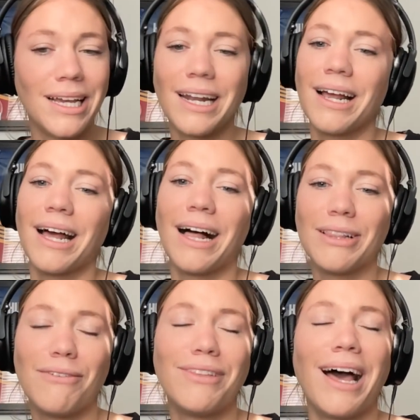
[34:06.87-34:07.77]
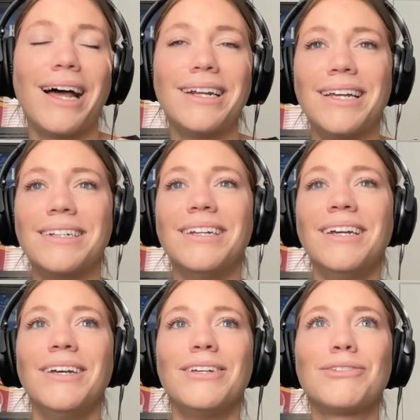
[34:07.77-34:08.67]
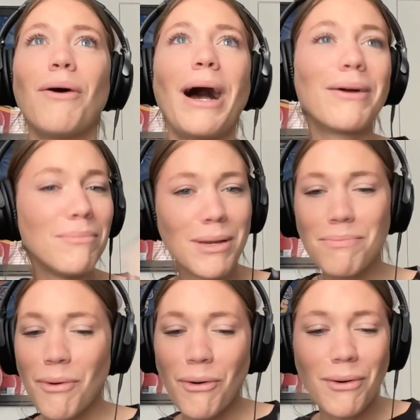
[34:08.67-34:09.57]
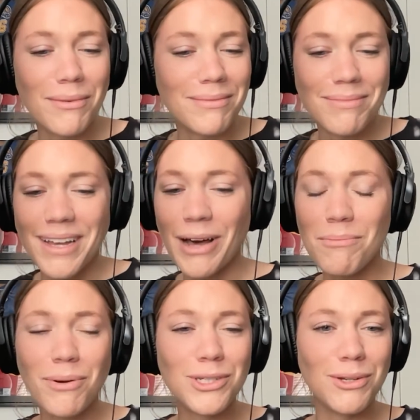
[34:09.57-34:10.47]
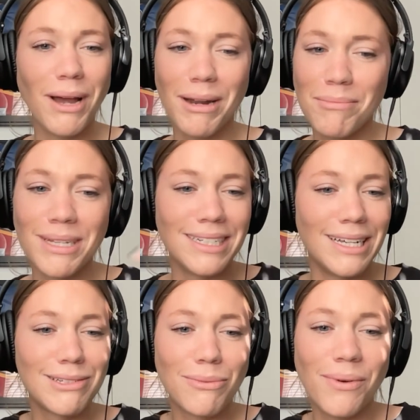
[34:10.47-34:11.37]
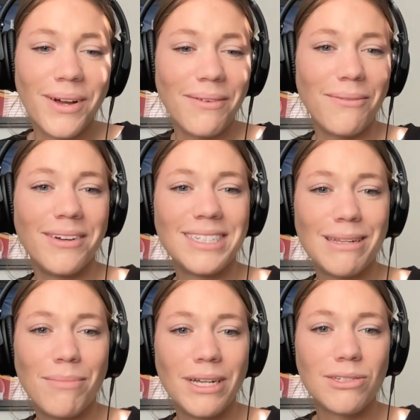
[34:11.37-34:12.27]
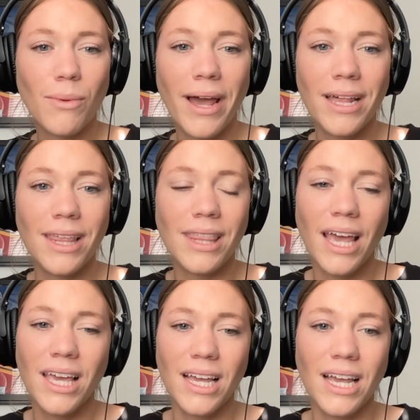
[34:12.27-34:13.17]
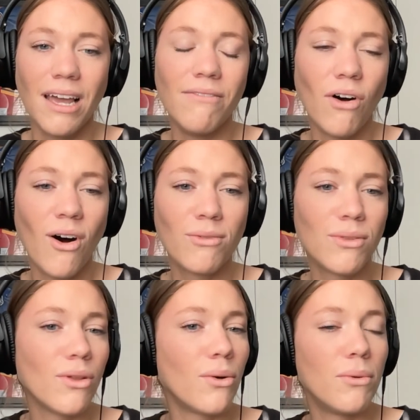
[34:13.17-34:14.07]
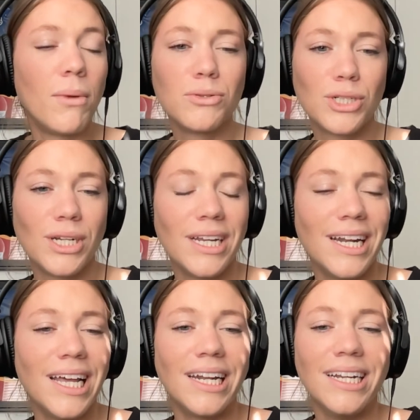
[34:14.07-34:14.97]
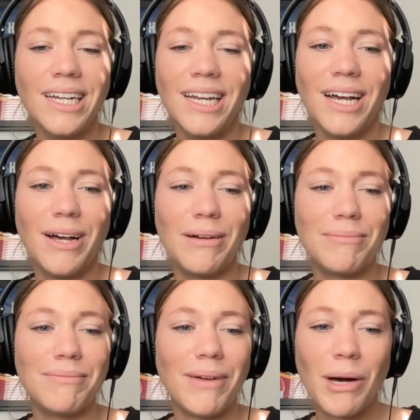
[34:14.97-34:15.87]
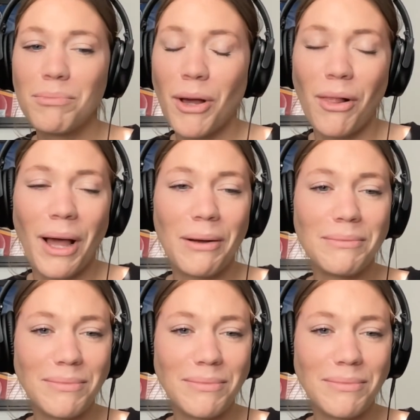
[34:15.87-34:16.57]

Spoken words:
And I love that. And so how can people help put you out of business? What's the best way that they can get involved with Local Motion and help y'all out?